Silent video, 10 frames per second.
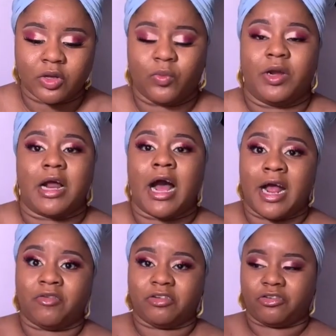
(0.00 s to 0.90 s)
when
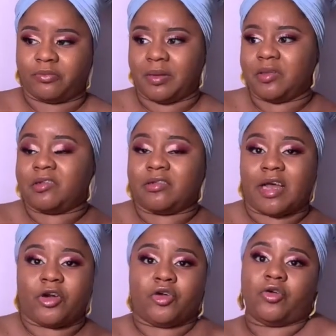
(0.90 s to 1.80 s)
I registered my business.
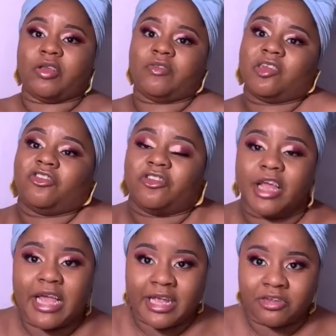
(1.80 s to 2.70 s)
I don't know if it's
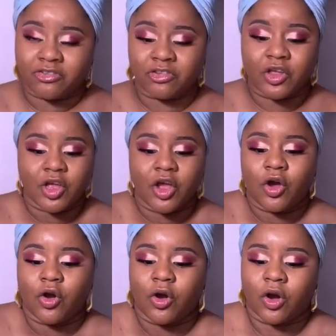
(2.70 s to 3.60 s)
changed
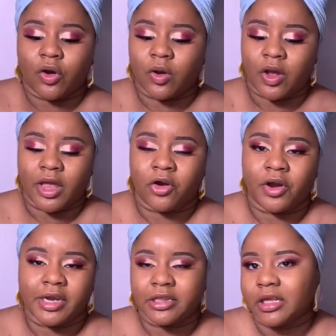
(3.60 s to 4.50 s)
or
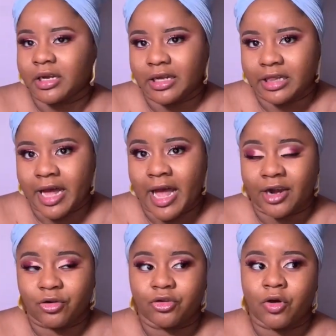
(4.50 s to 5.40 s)
anything like that. I
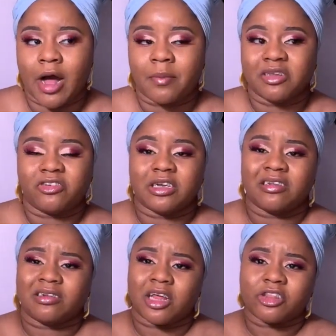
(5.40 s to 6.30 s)
don't know how much it is
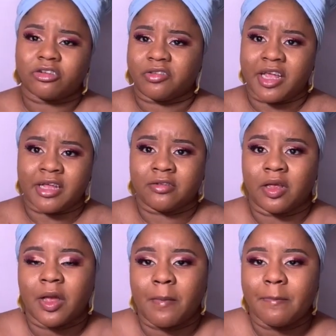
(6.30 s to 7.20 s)
in other states,
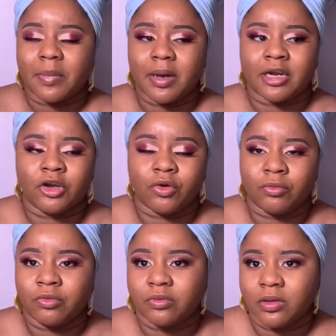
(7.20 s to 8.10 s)
but I know
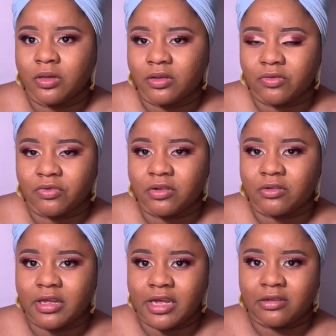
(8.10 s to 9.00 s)
different
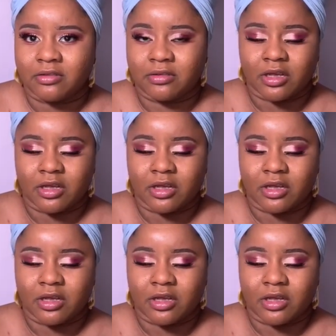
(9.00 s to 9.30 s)
states